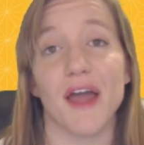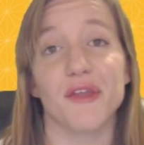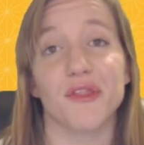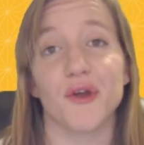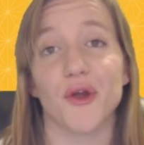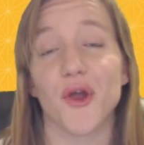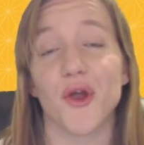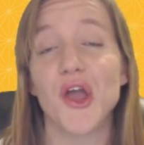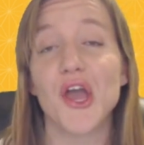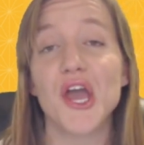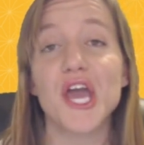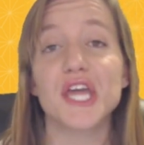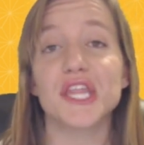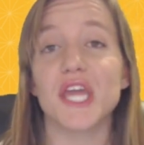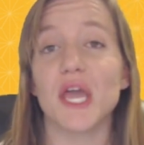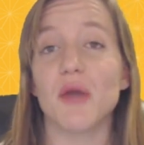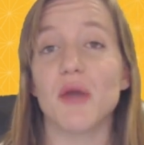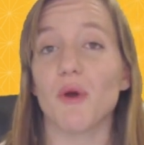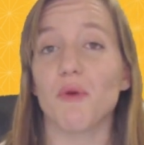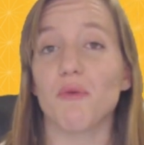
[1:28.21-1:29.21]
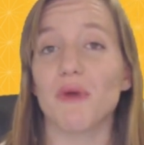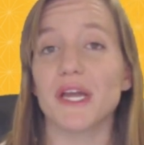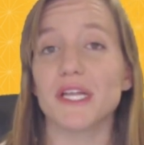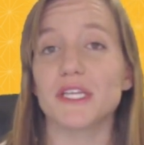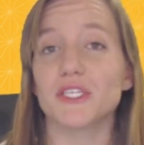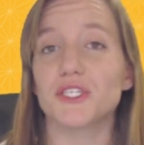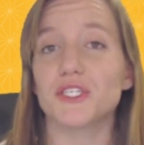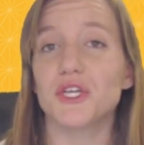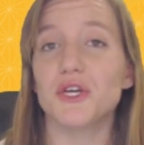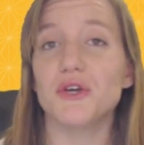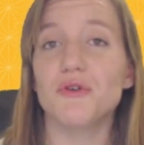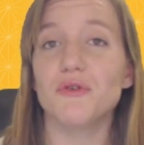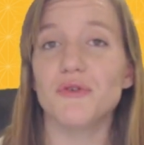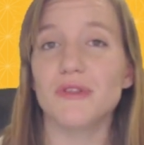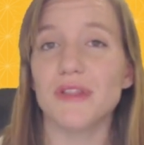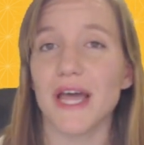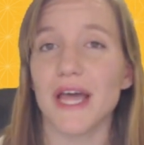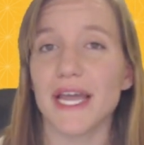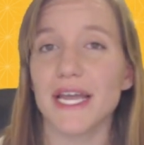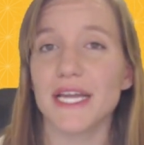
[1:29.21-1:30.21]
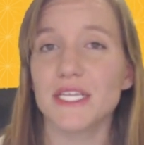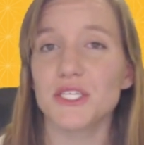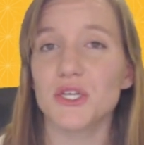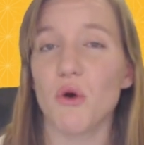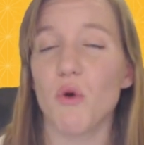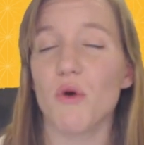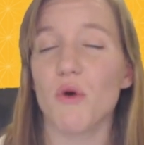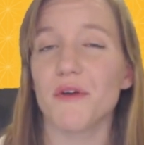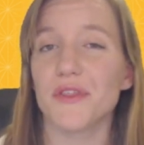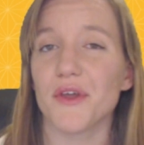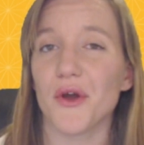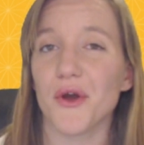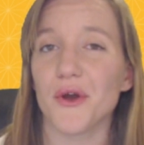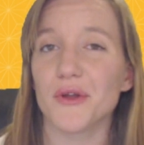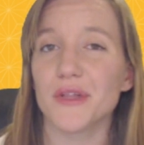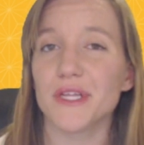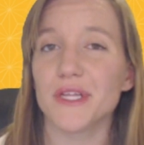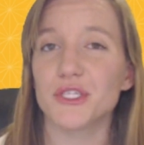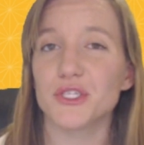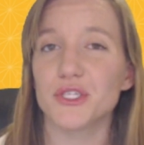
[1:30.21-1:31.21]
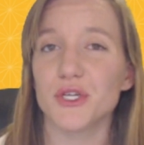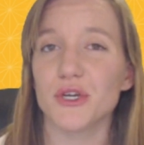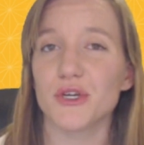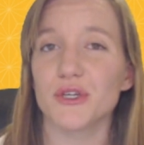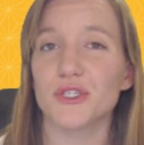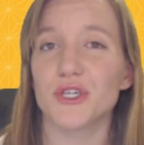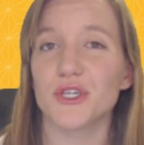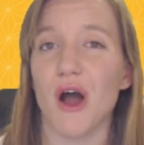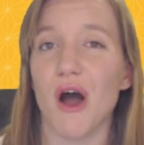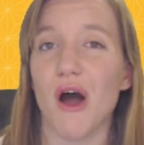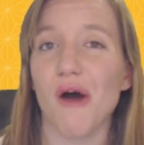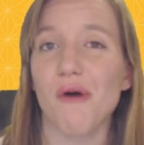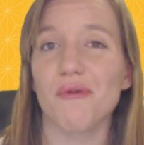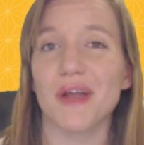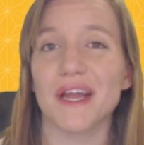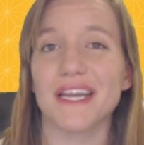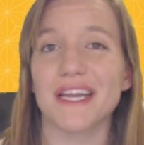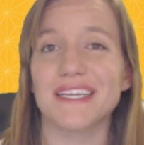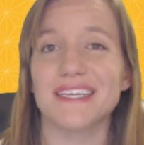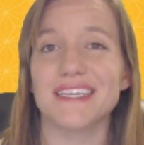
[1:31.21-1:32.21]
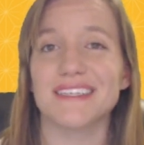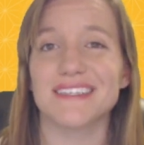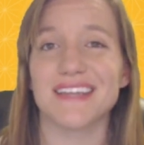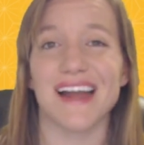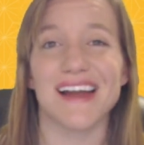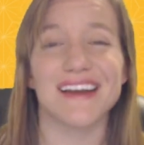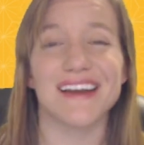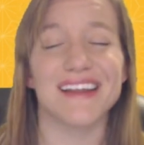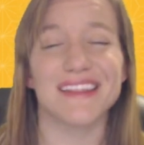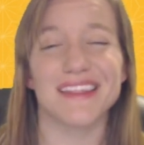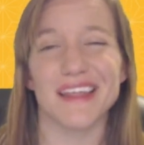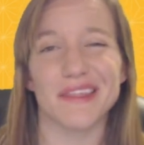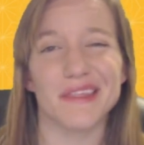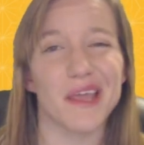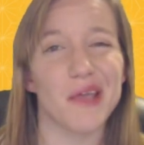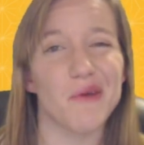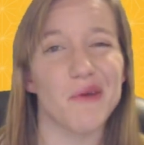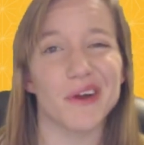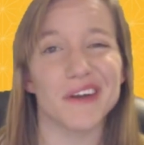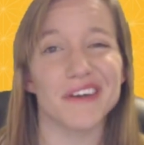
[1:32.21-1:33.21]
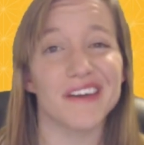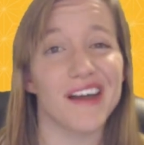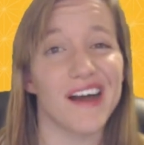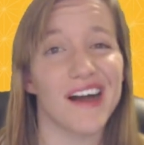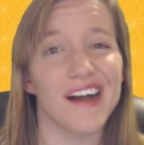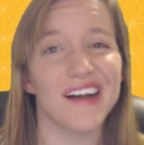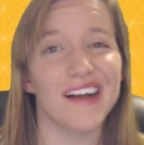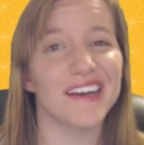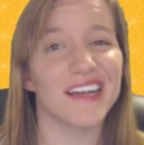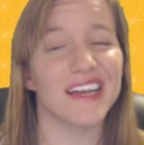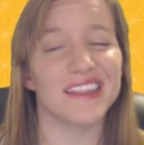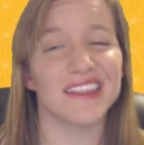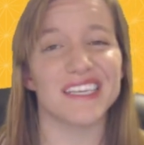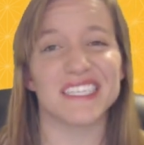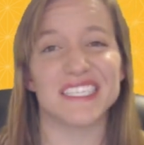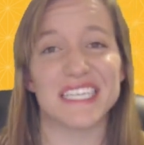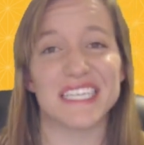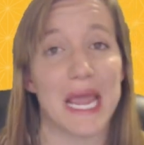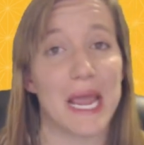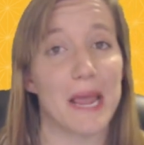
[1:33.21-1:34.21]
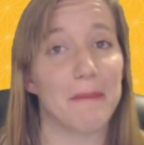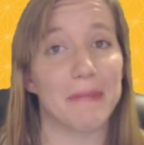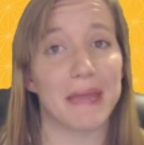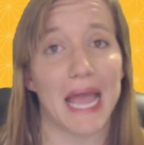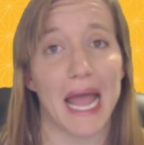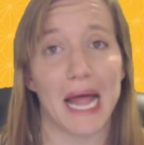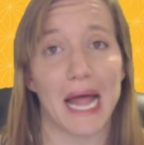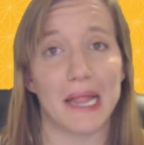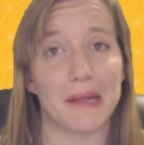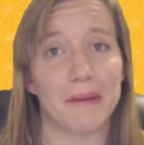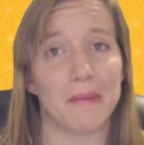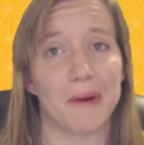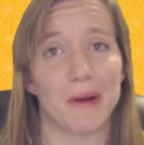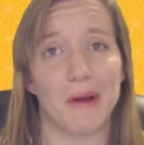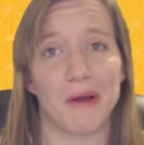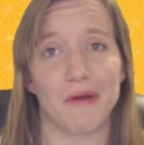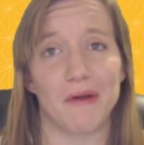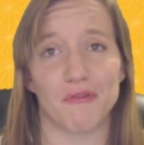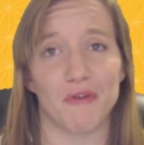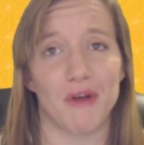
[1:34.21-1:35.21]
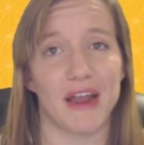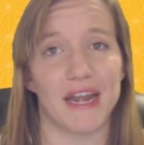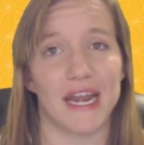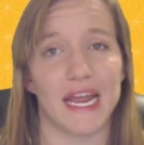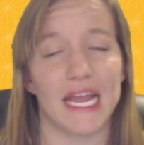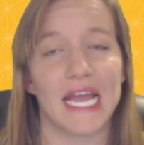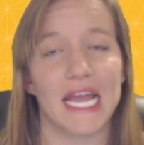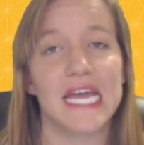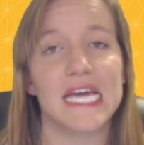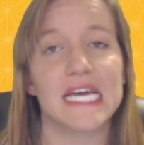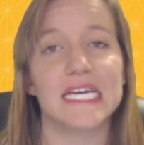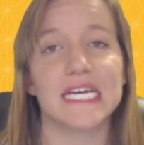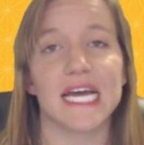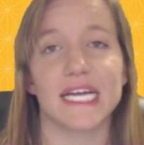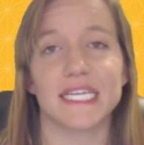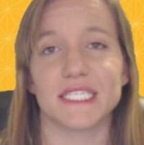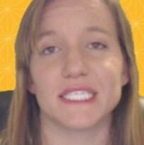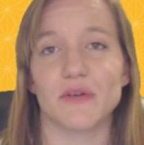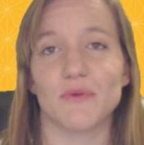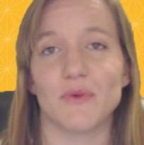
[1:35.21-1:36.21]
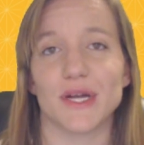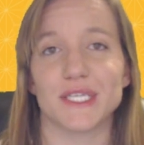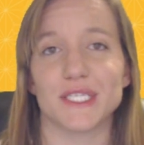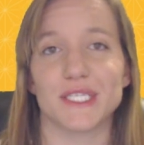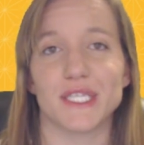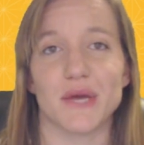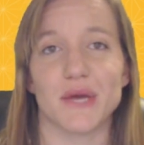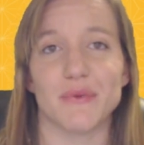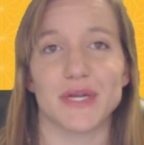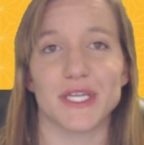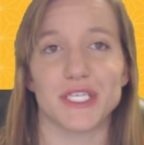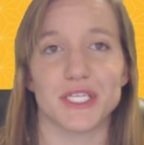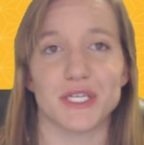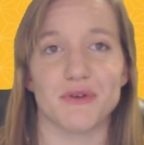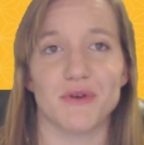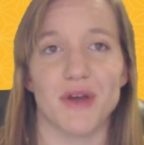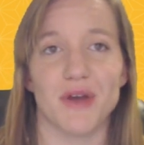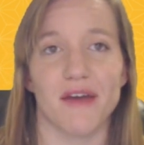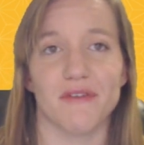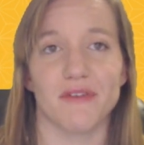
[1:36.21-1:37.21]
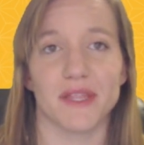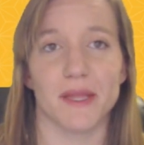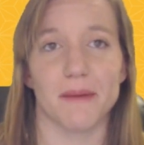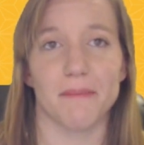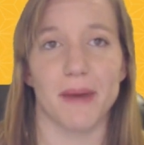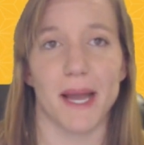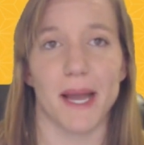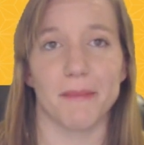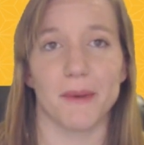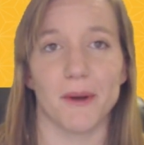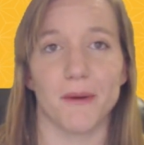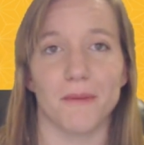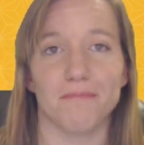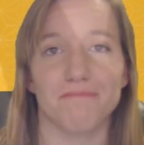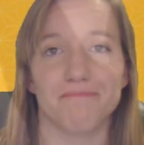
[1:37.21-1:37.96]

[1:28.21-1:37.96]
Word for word: Either they were written too late or the early church already decided that they were not at the same caliber of writing as the ones that we do have in the Bible.